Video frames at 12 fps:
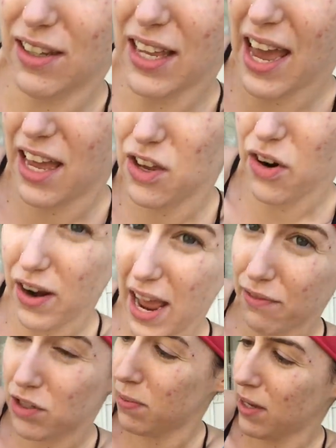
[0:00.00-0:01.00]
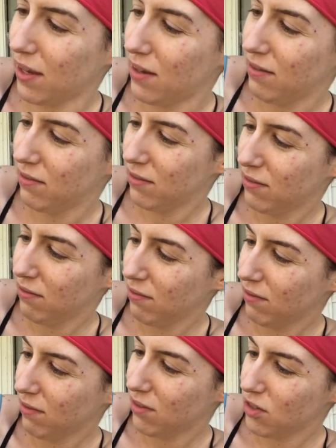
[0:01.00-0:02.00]
Yeah, you don't have to be.
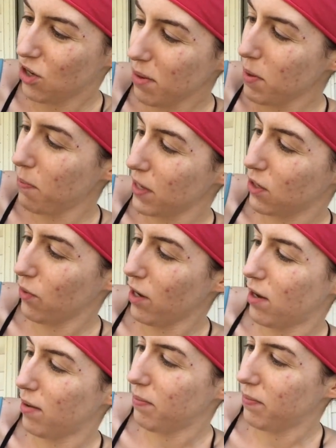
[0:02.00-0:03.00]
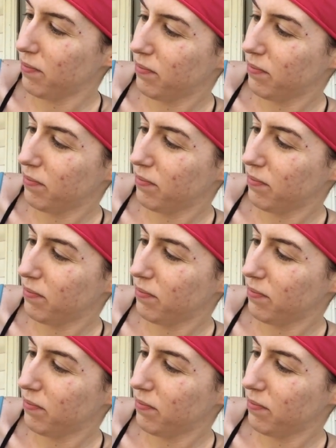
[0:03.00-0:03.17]
You let me pick you up.